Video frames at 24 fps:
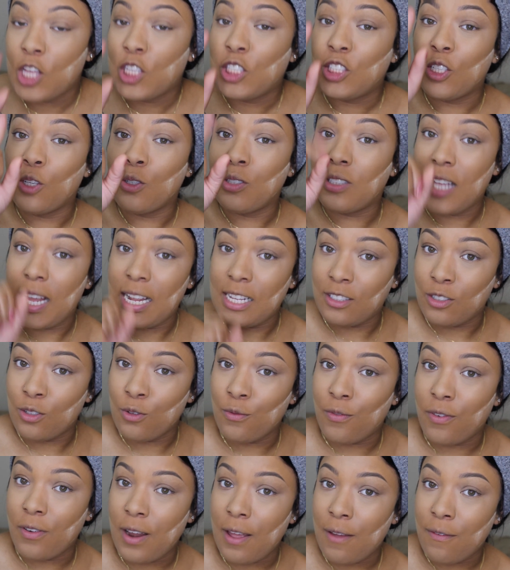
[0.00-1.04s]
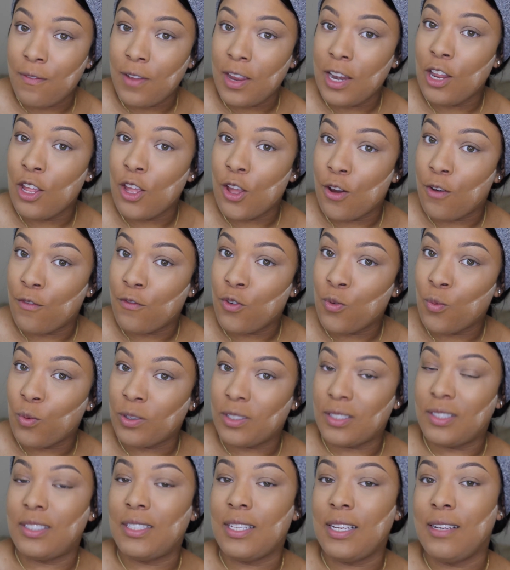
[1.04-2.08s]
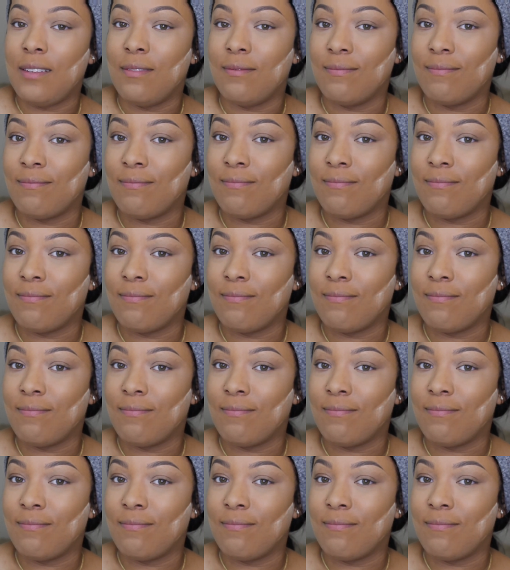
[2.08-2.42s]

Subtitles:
So stay tuned for that video if you want to see.